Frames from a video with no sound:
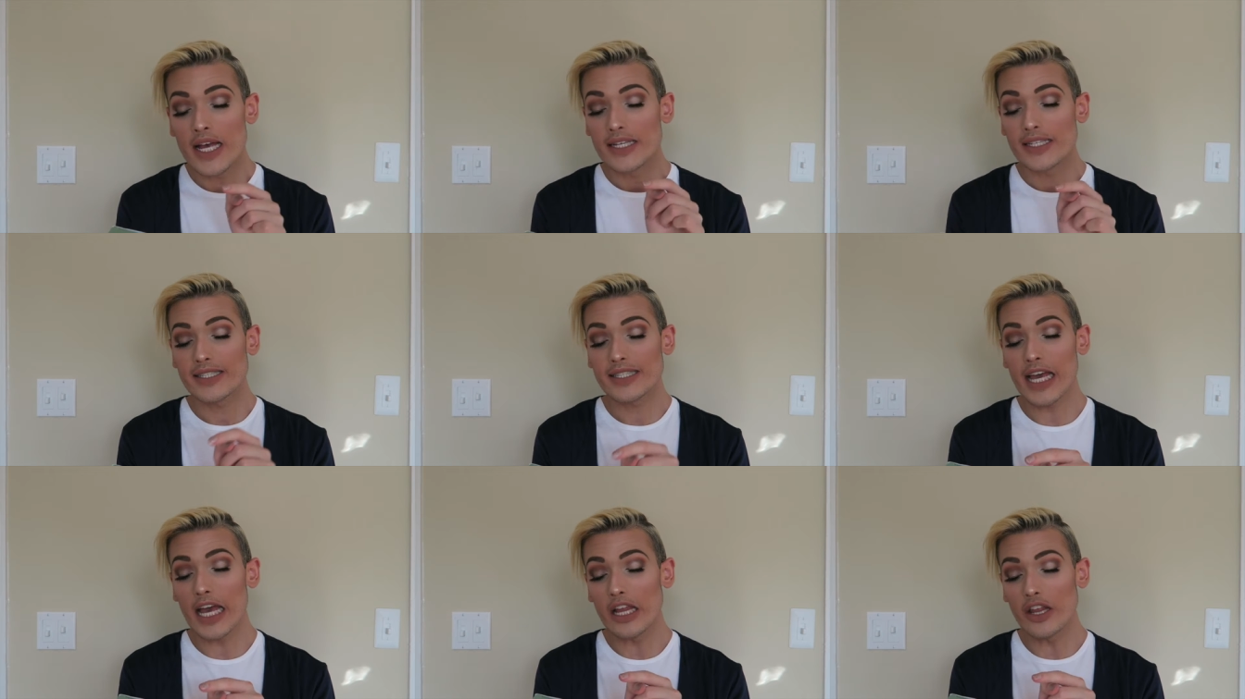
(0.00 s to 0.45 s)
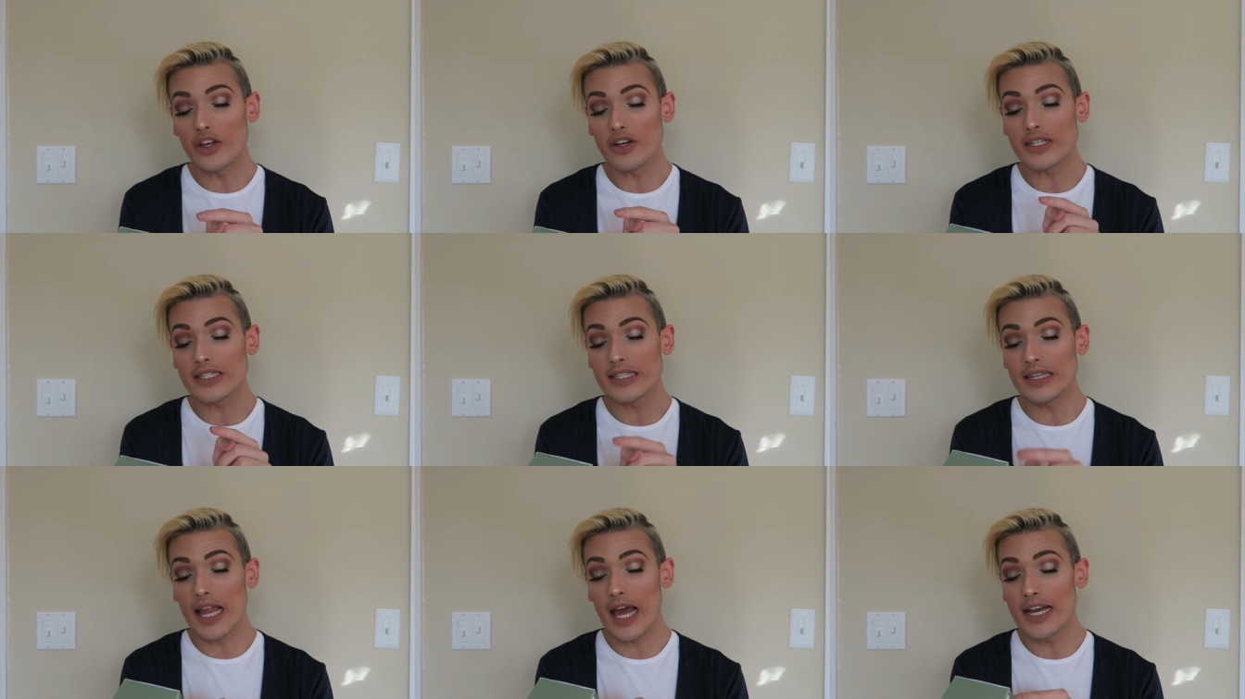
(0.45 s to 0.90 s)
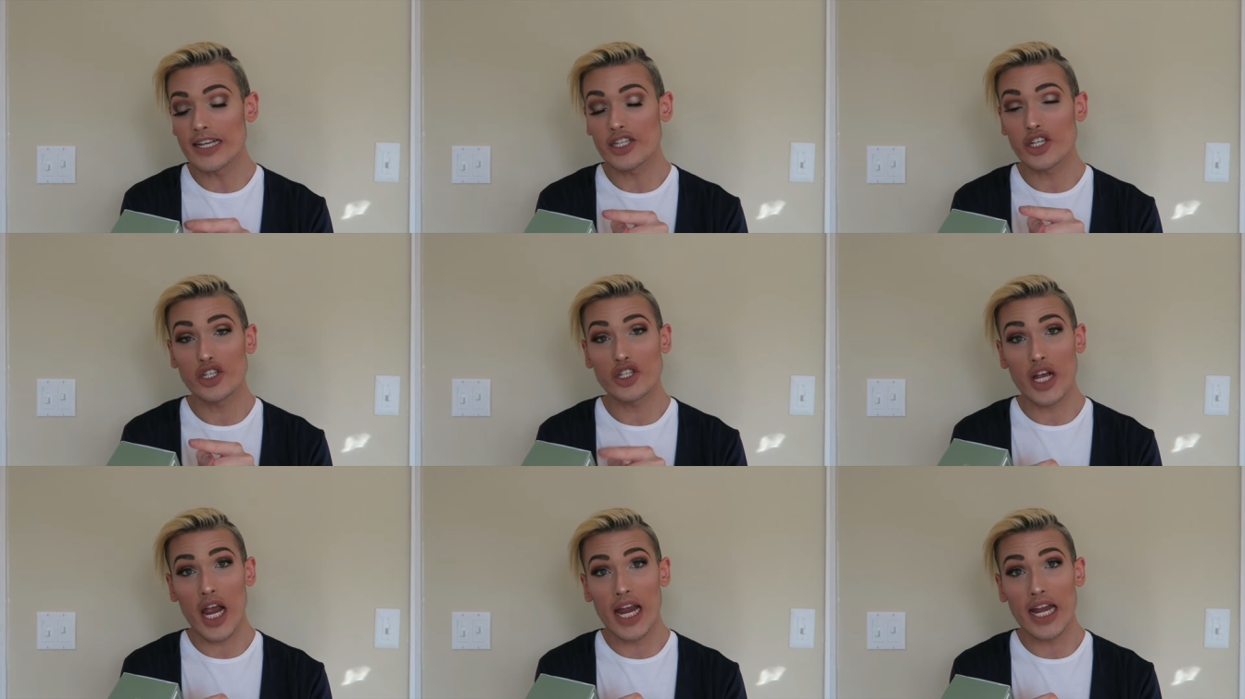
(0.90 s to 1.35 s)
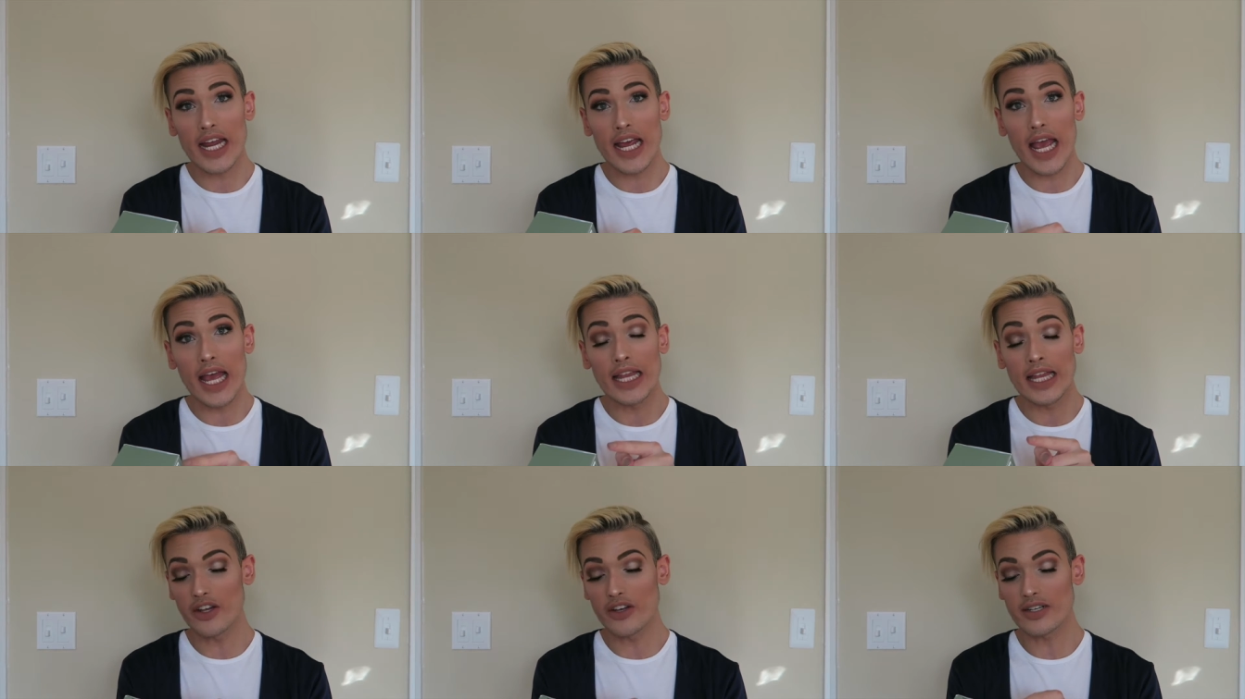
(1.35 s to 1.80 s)
skin looks less
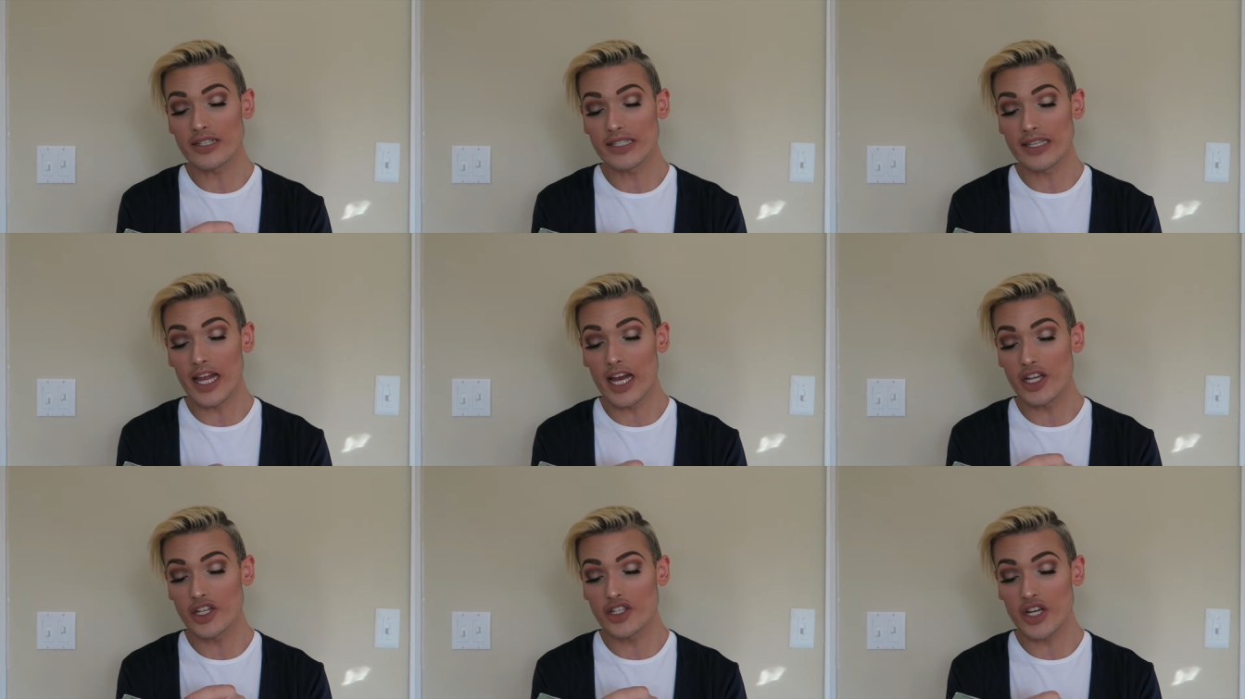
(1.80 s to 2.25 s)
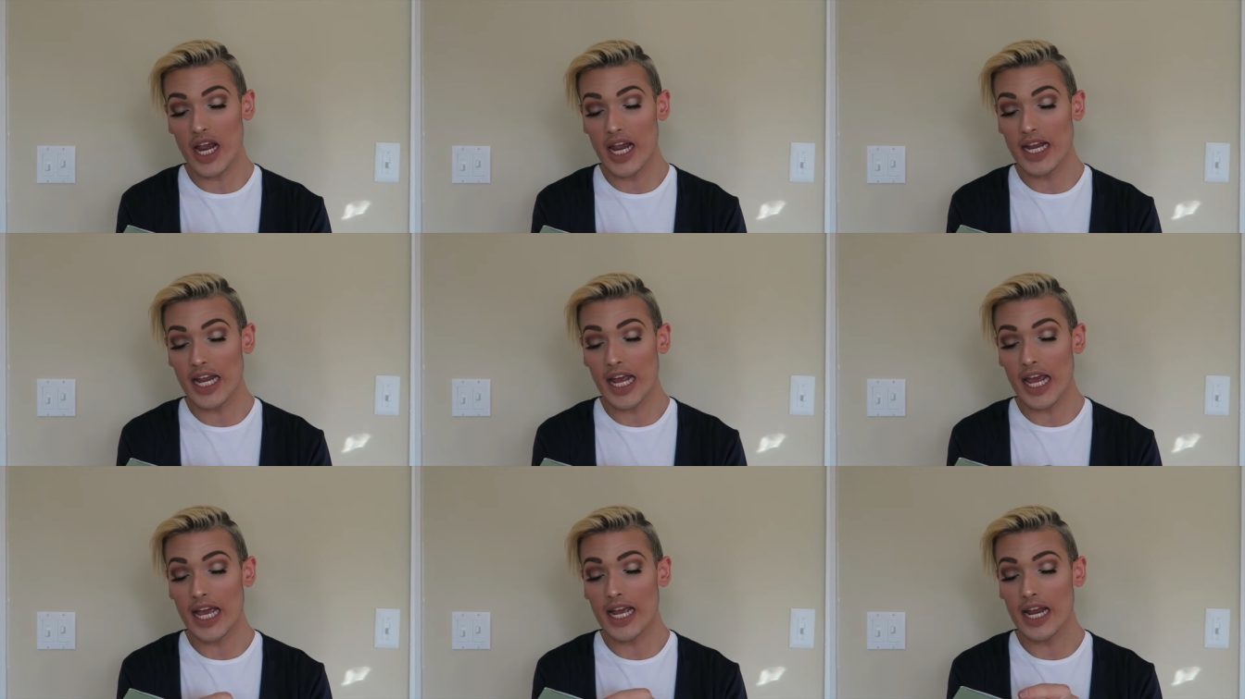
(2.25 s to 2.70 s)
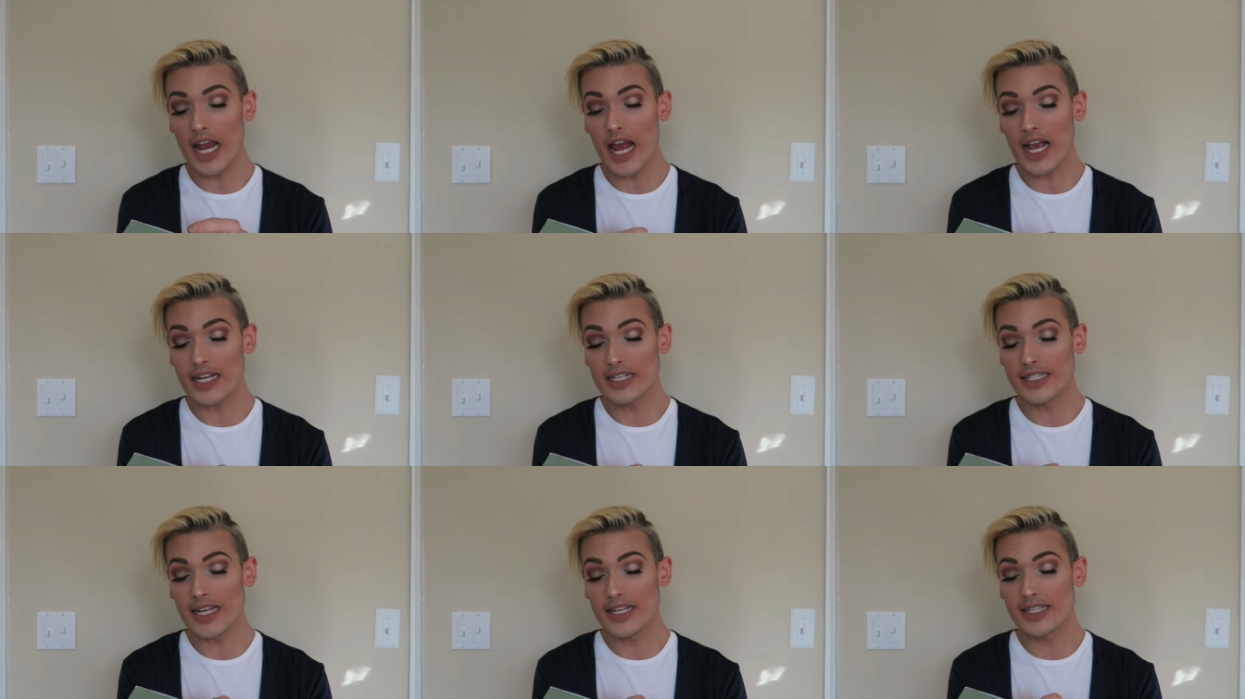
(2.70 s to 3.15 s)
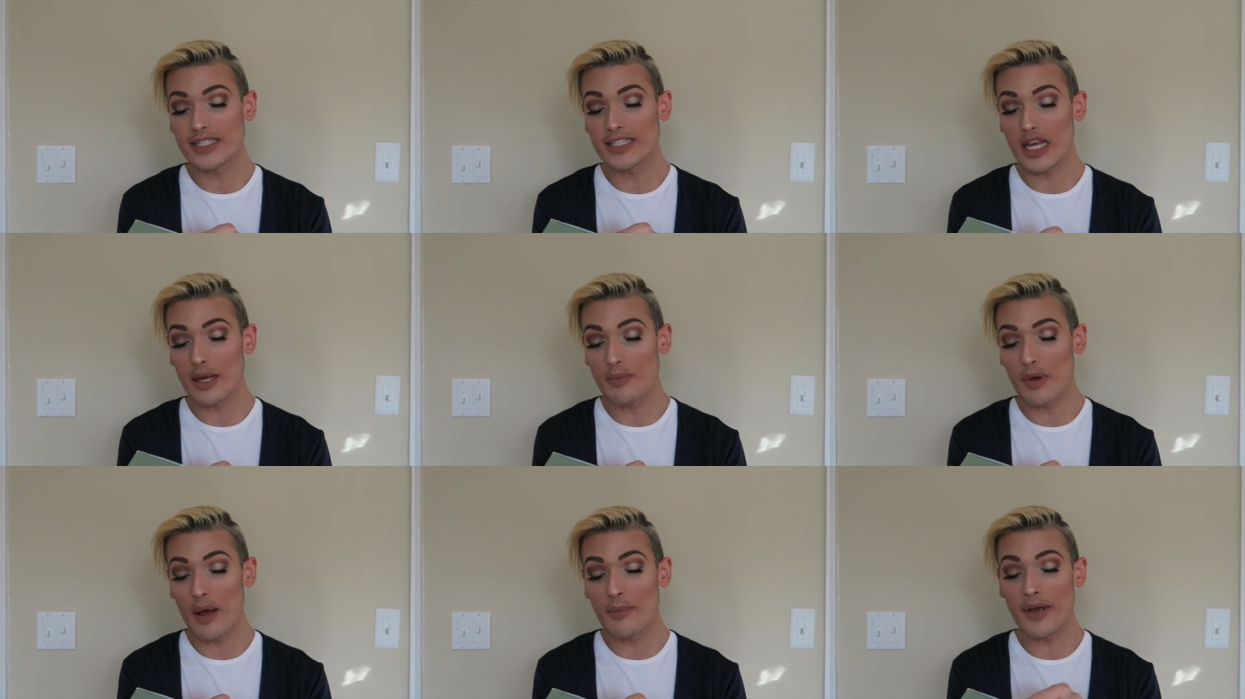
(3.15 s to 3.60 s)
shiny and looks less shiny and excess
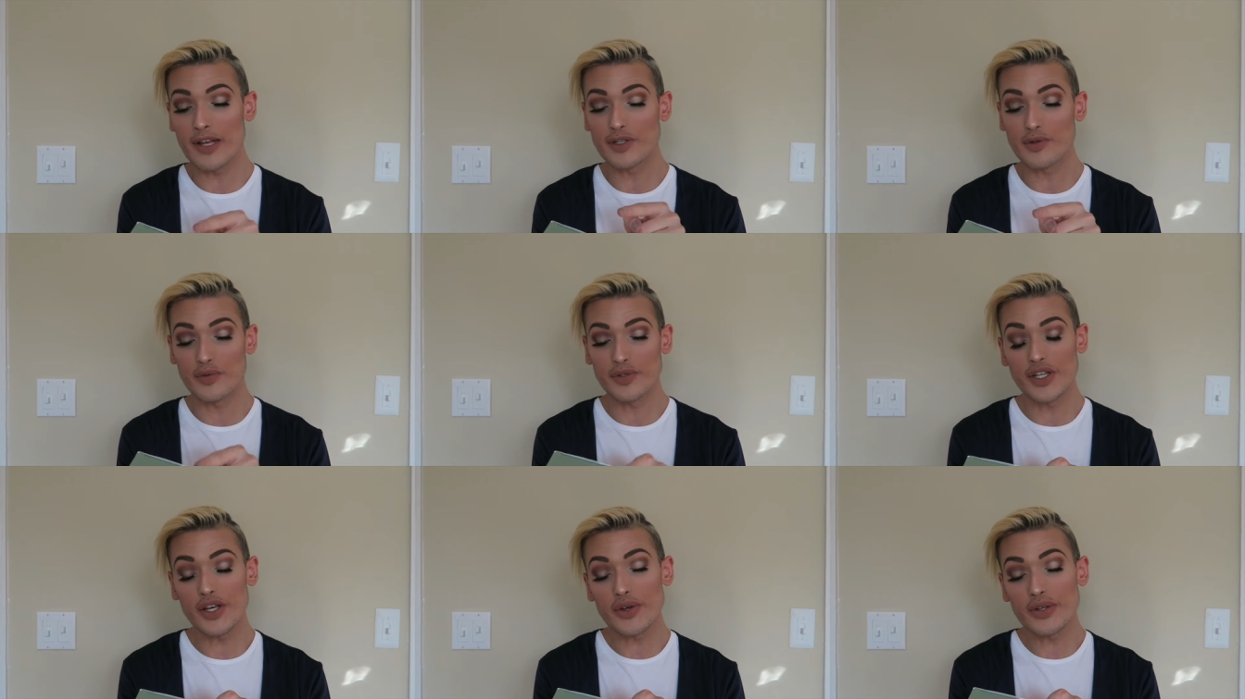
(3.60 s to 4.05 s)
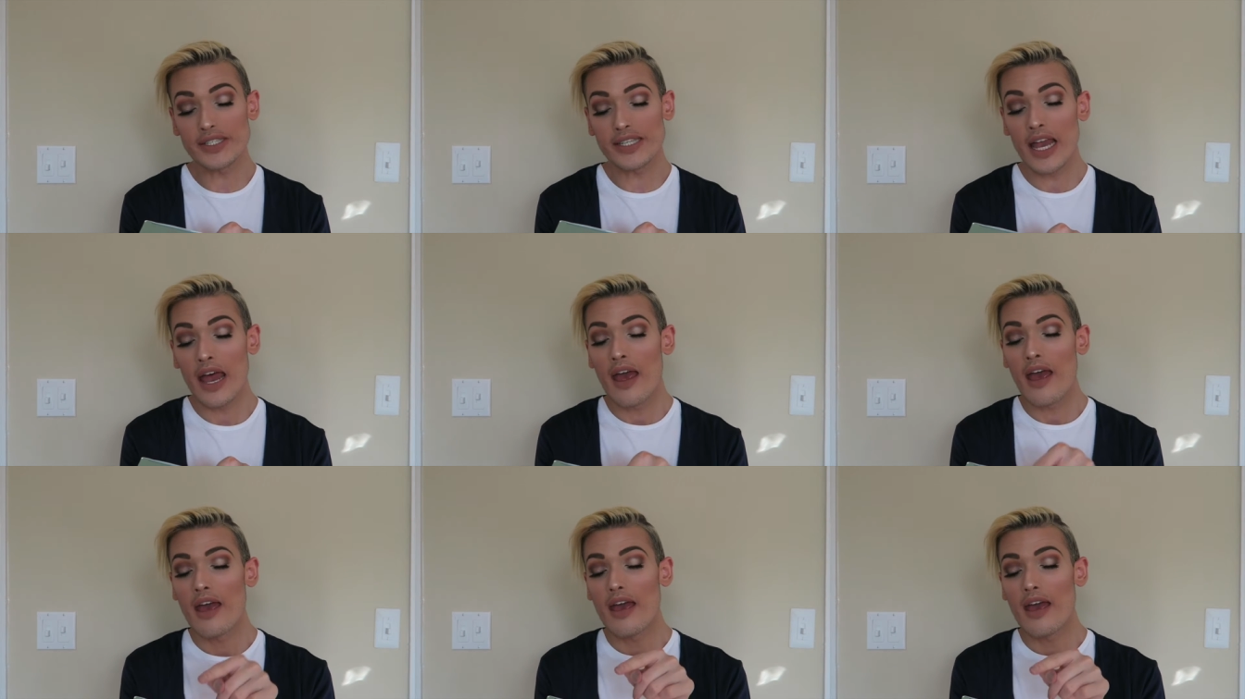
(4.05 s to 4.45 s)
sebum is reduced